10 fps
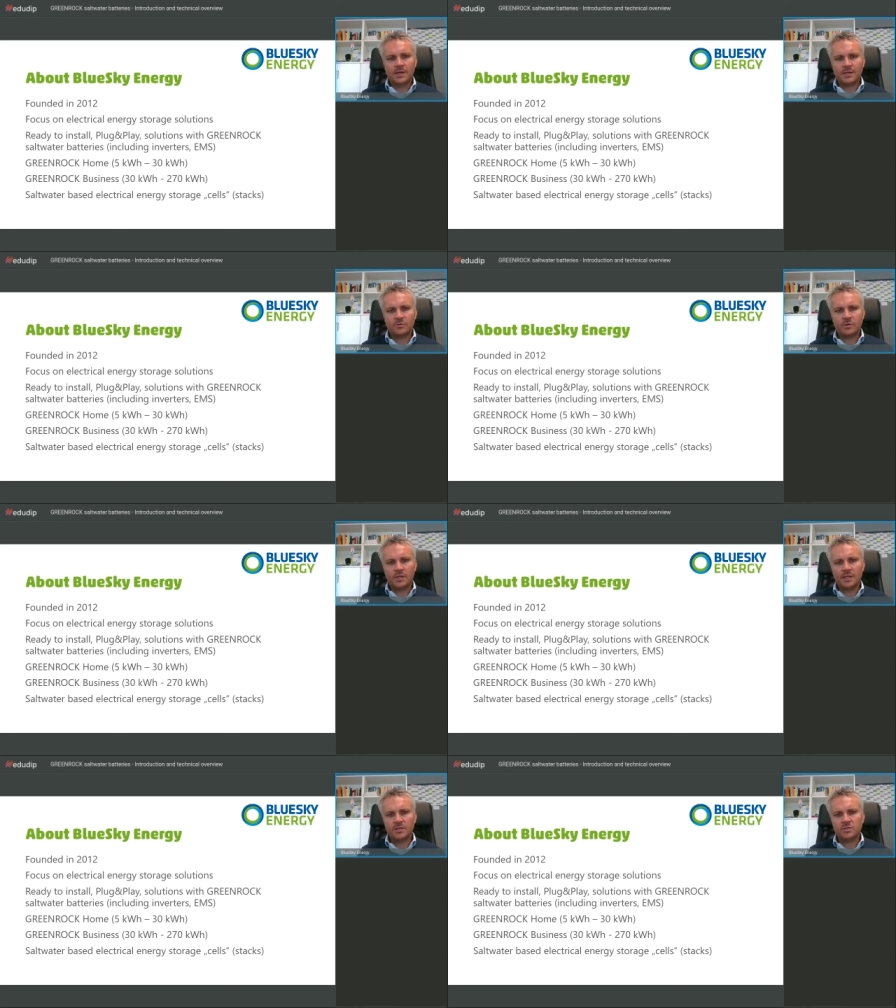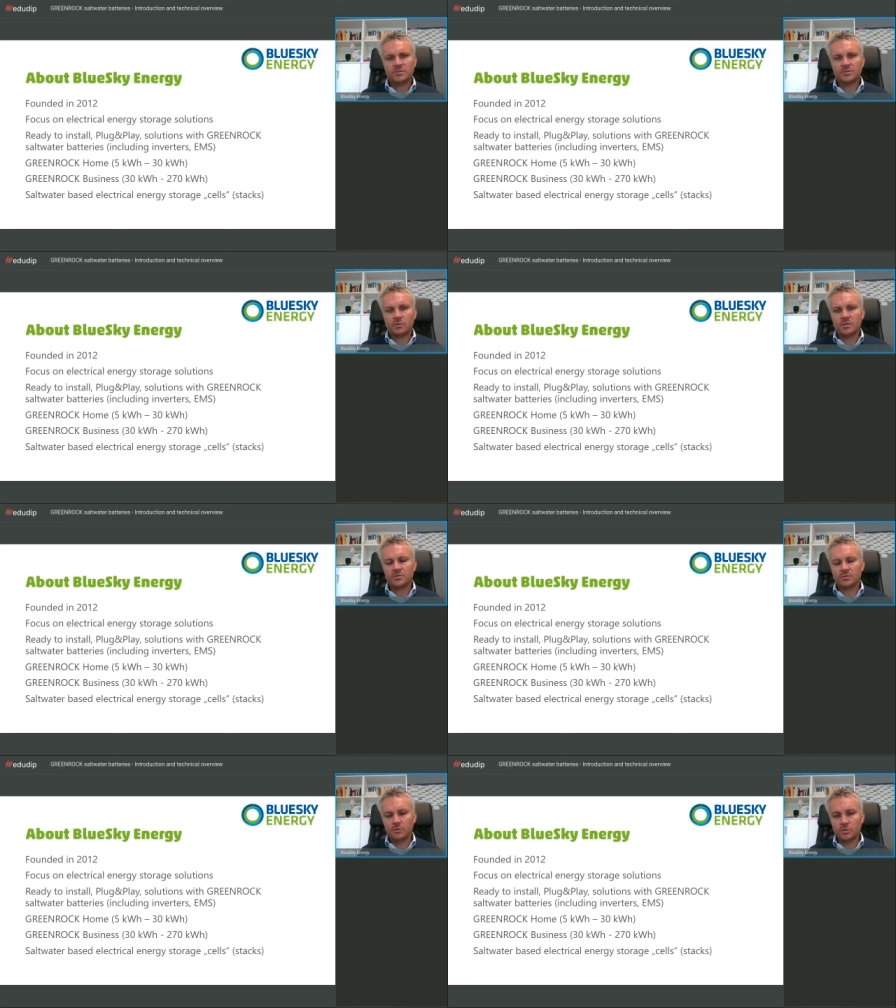We have
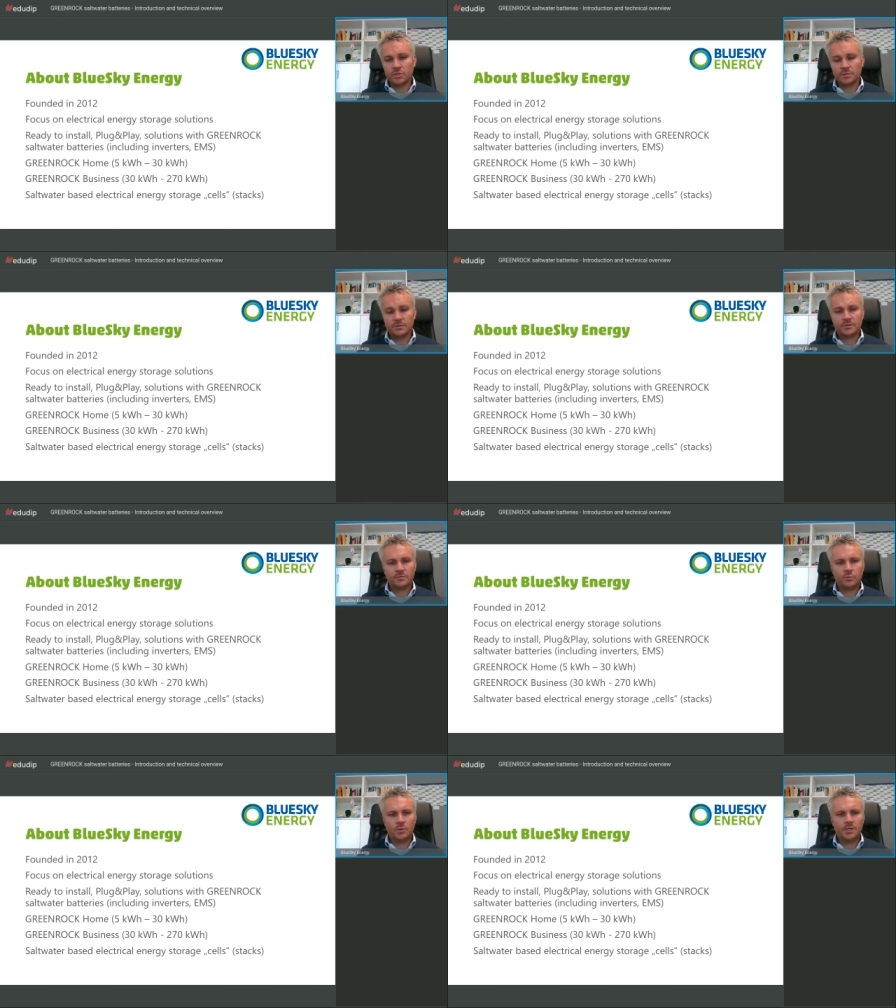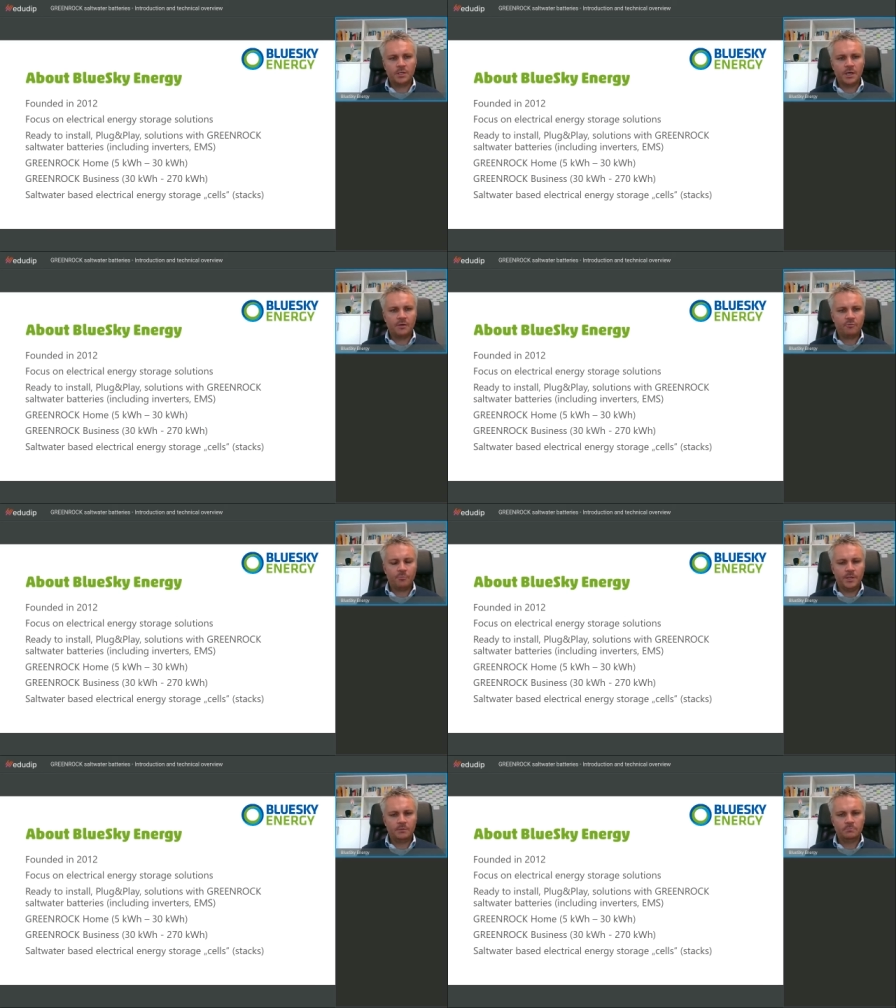been trying
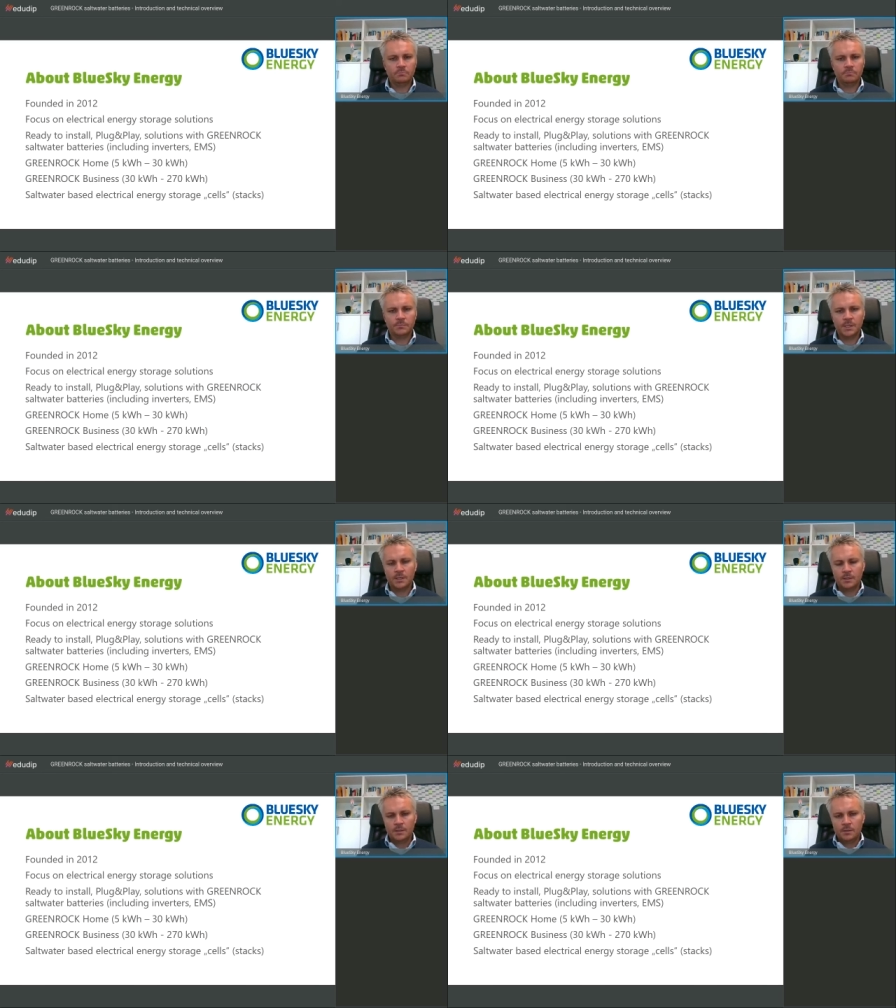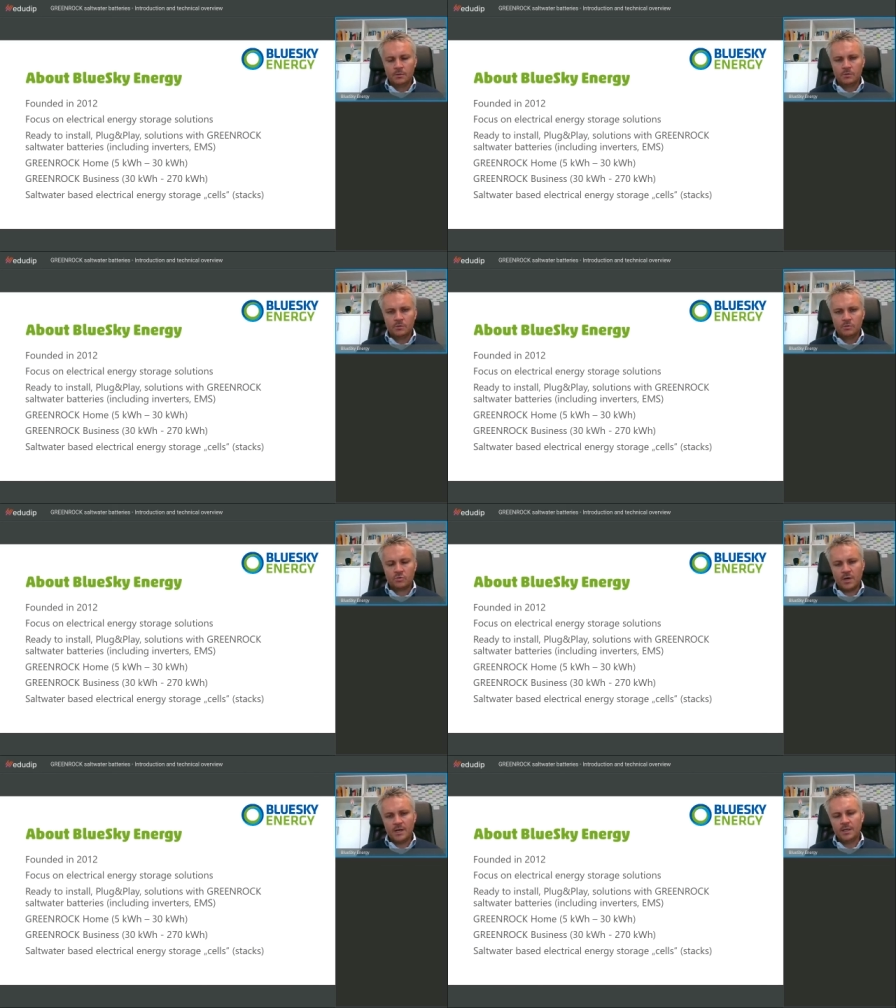and
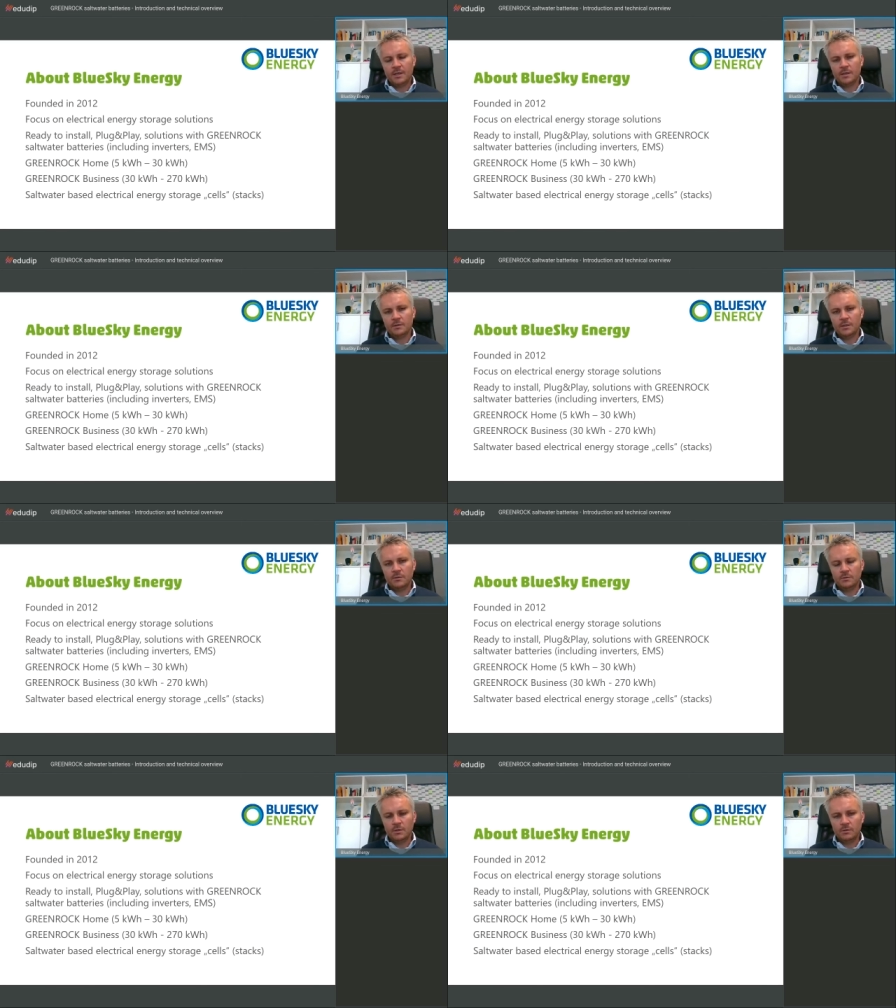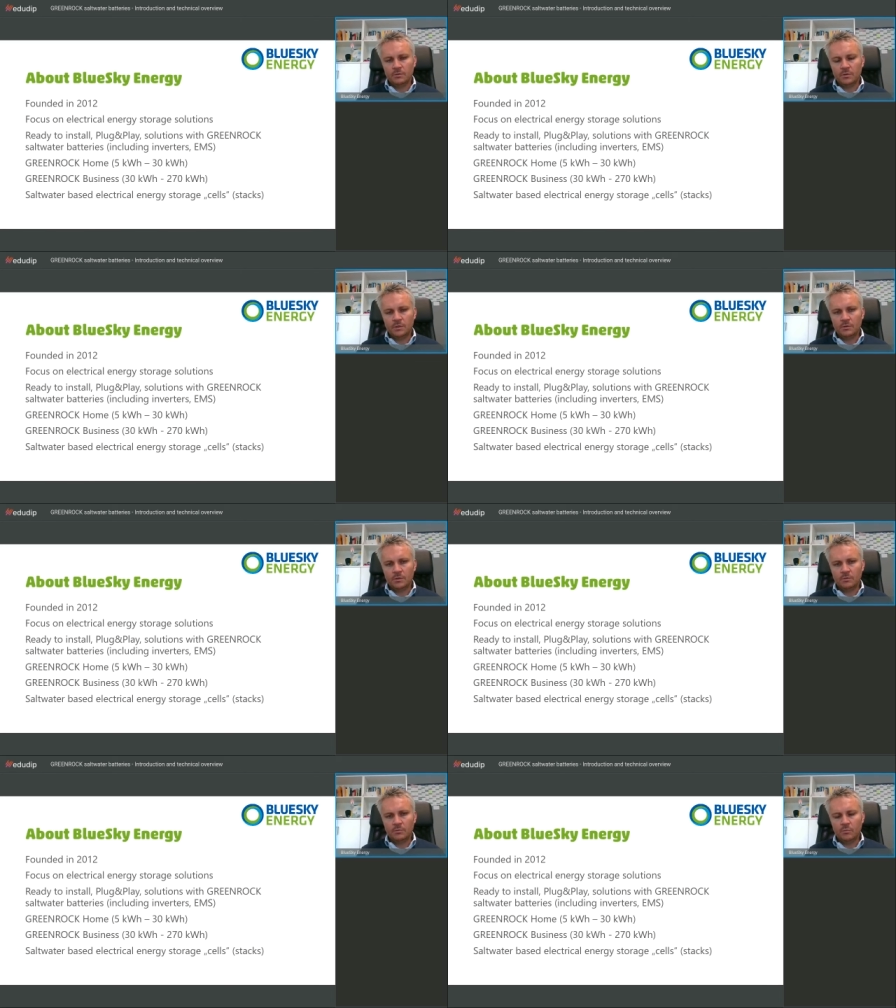working with a couple of different
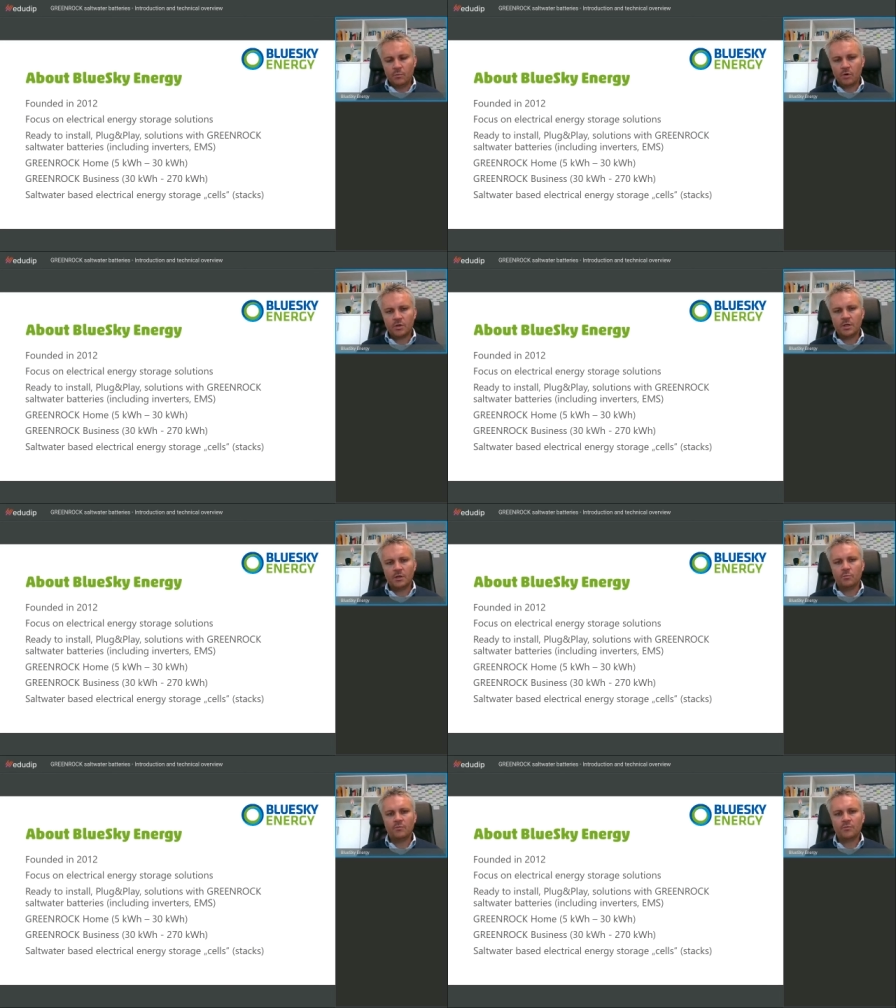storage technologies,